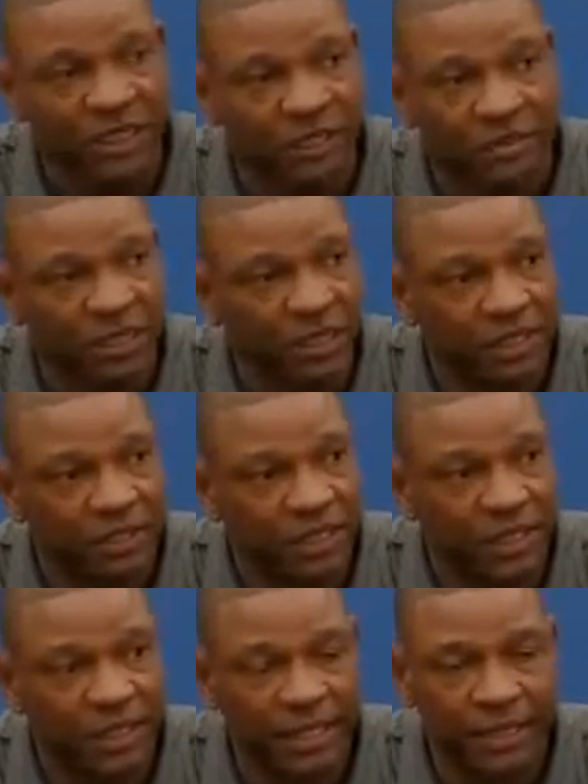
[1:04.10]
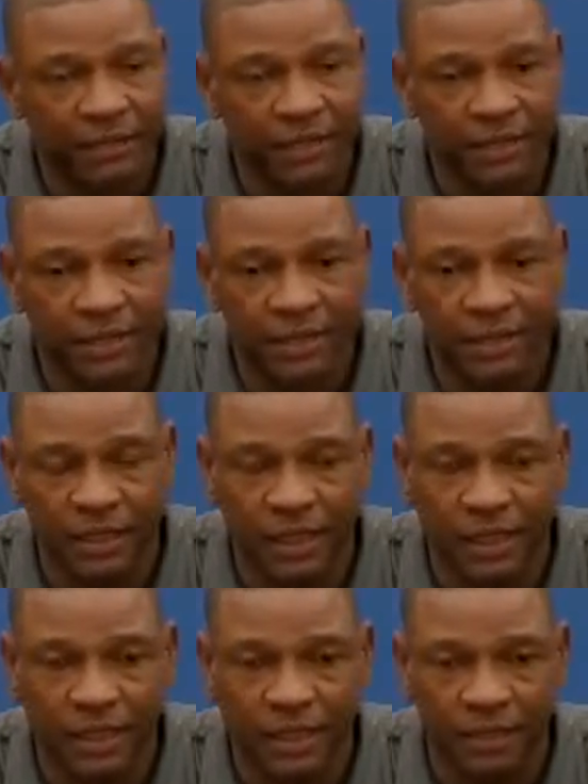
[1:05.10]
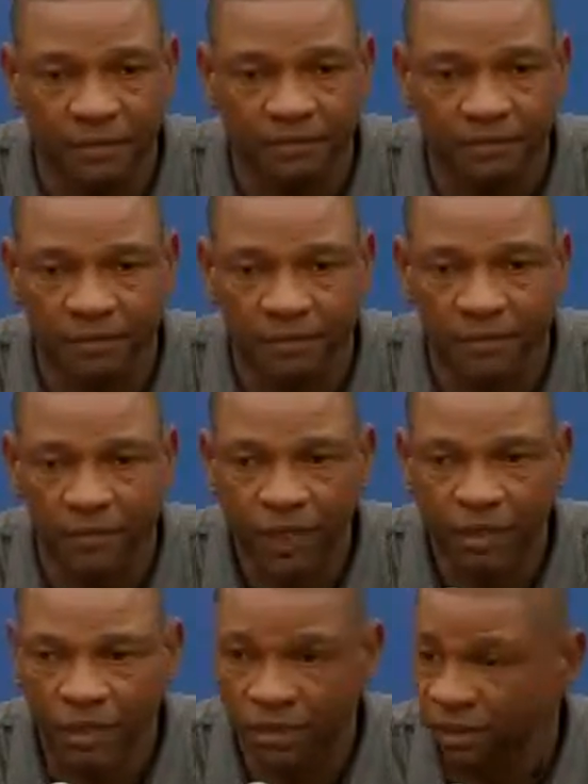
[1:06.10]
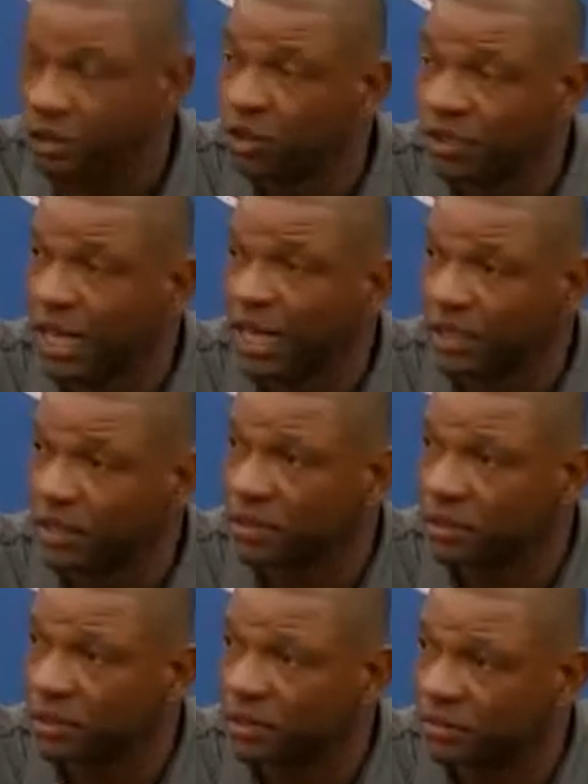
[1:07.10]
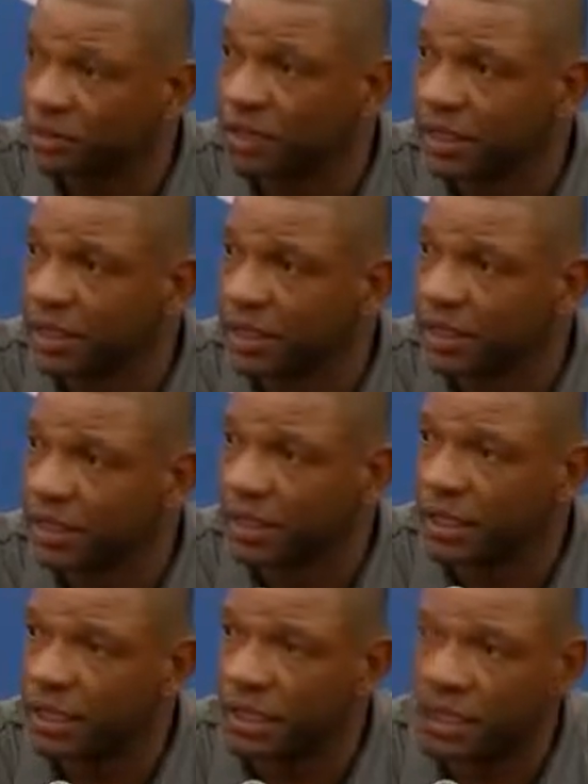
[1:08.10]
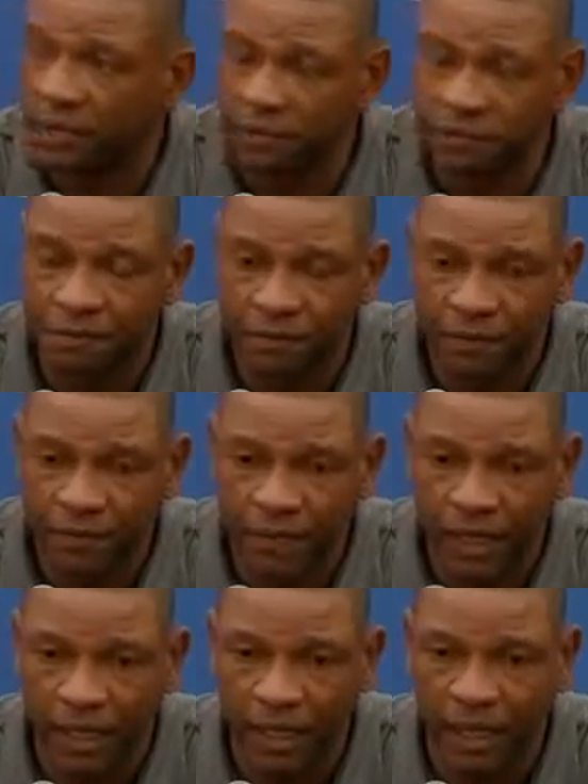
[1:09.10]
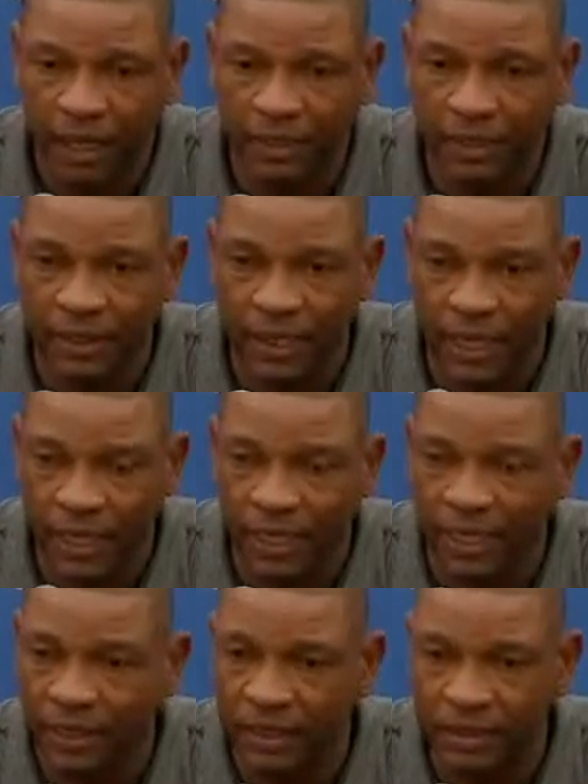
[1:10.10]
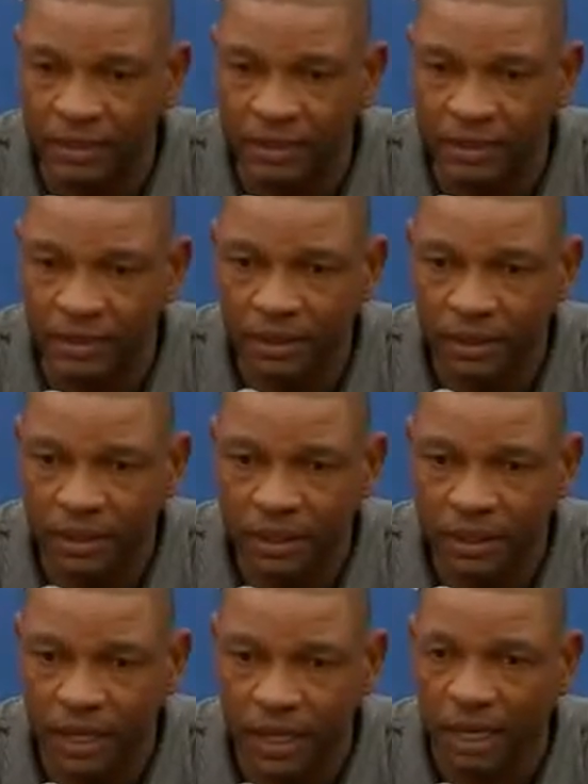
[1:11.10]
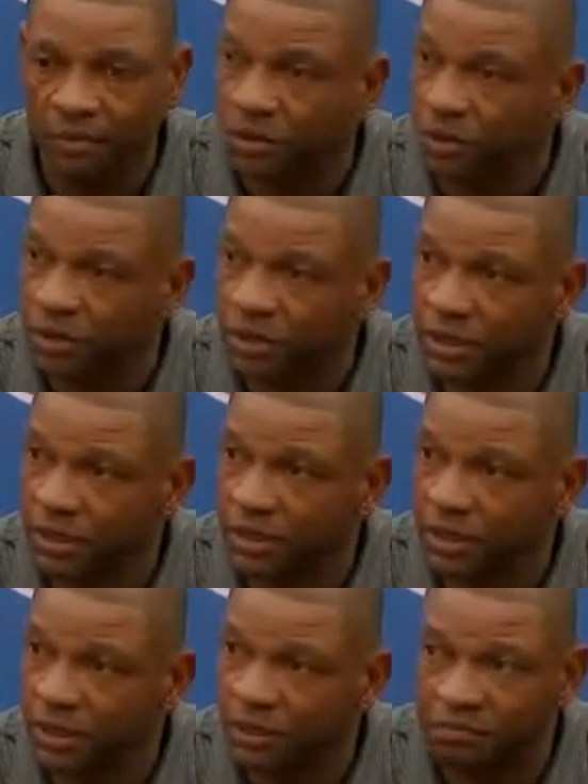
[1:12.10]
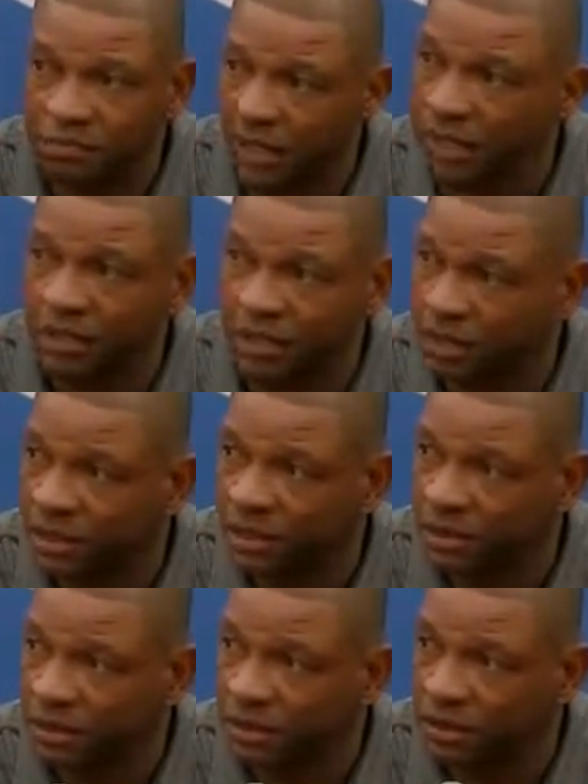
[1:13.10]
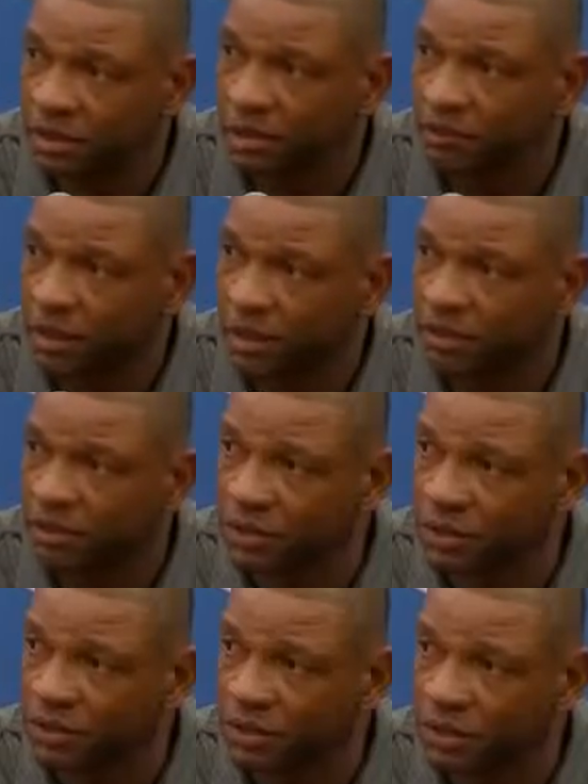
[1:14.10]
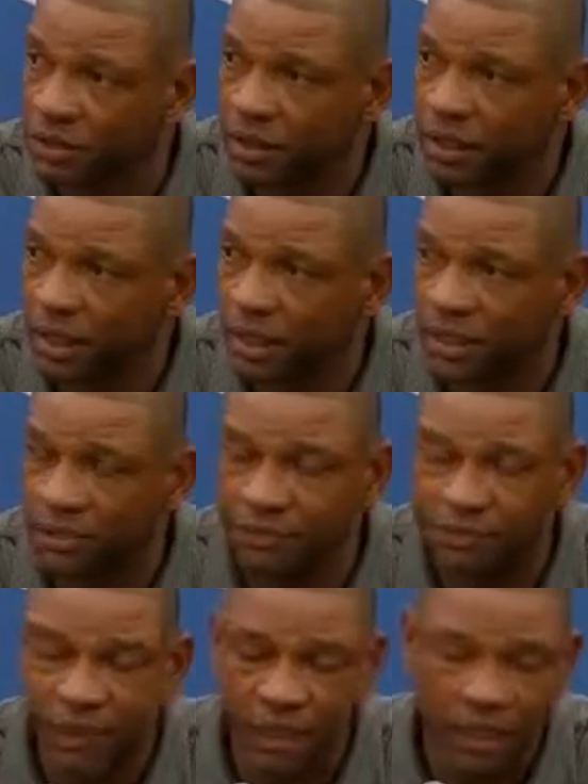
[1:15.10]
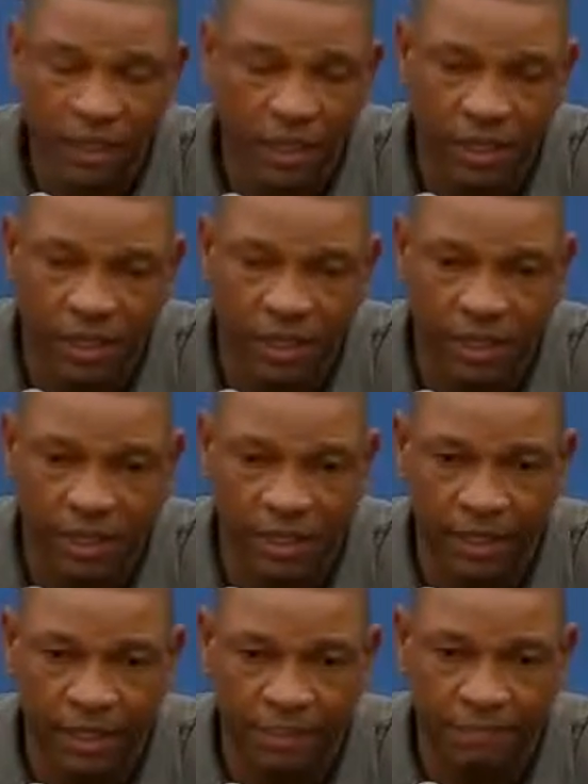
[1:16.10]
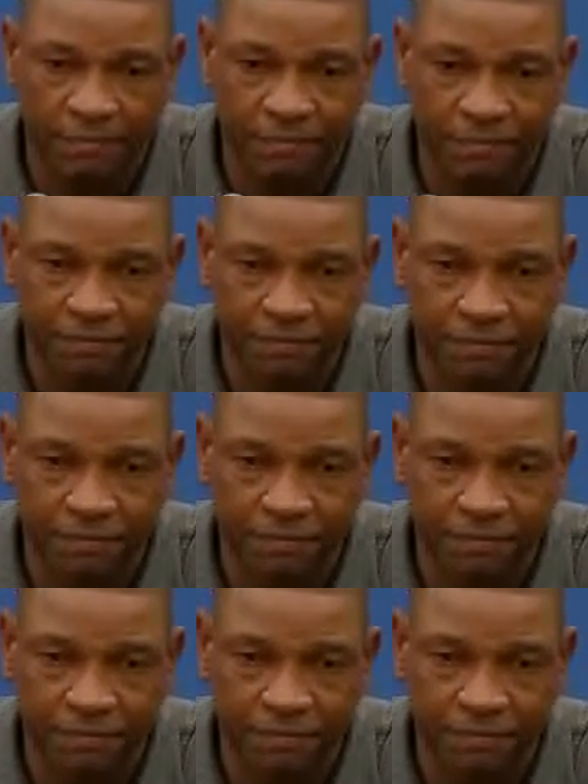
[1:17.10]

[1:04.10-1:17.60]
good to be here. Uh, this is a um, this is a new challenge for me. Um, I had nine absolutely amazing years in Boston, and um,